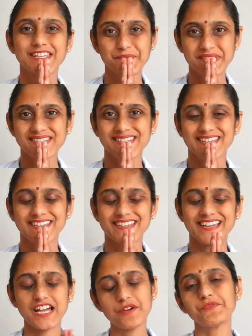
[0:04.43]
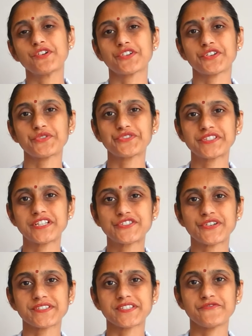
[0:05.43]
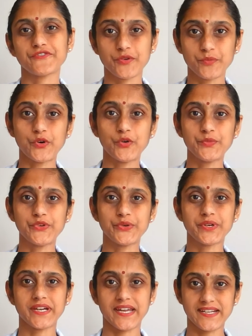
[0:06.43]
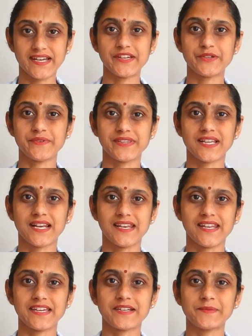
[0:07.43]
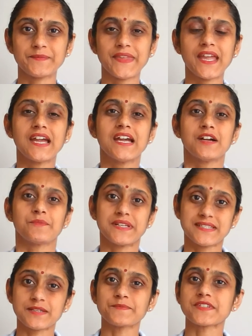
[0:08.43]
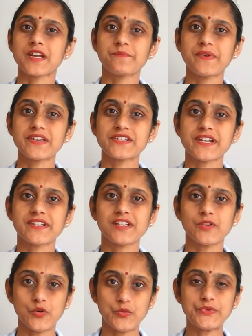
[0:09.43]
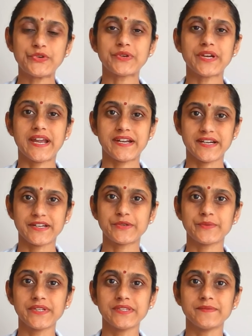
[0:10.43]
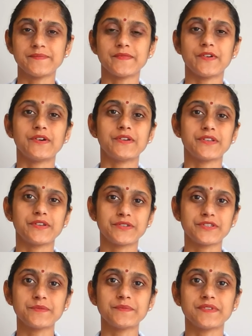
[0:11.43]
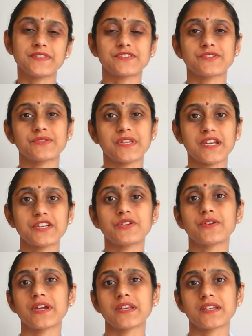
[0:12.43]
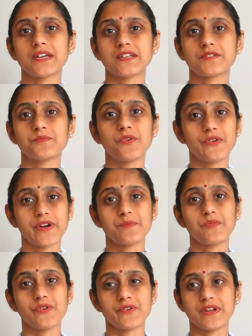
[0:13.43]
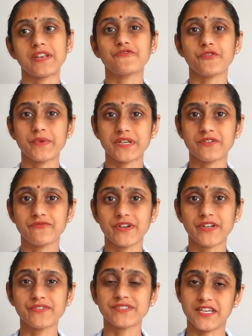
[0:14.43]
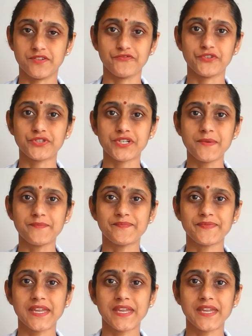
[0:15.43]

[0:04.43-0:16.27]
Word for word: Namaste, I am Doctor Krishdel Joshi from Om Yog and Ayurved Clinic. Please subscribe my channel Om Yog and Ayurved on YouTube so that you can get more and more informative videos in future.